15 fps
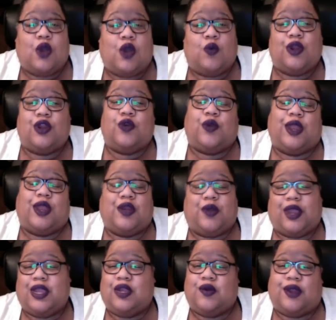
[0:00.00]
We're great,
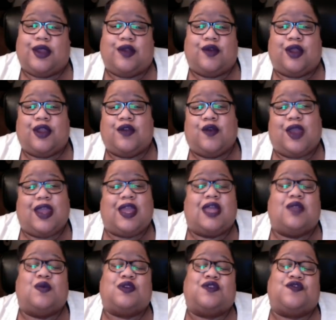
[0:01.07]
great, great, great, great.
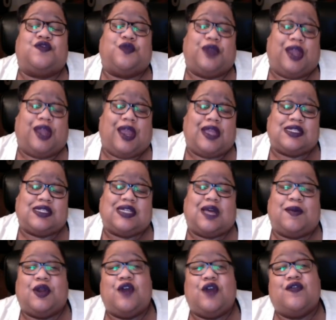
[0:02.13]
And lots of friends is
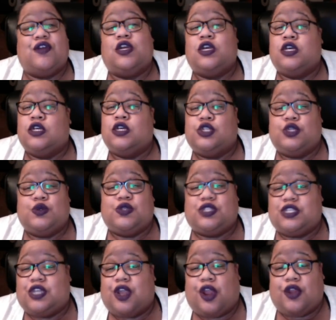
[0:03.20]
coming over to
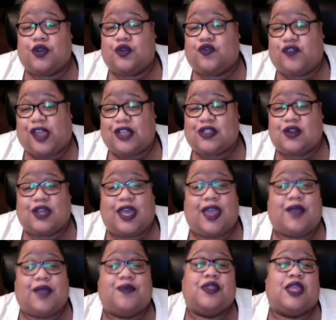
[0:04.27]
see her new face,
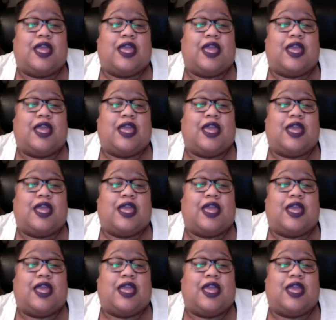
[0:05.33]
okay?